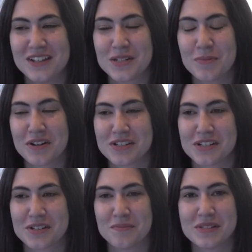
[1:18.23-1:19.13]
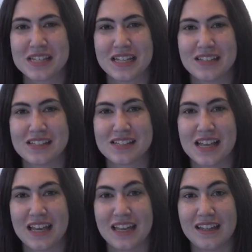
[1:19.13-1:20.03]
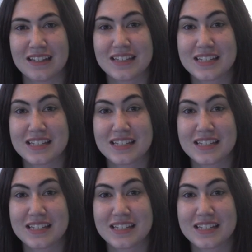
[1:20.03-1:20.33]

WR Systems is a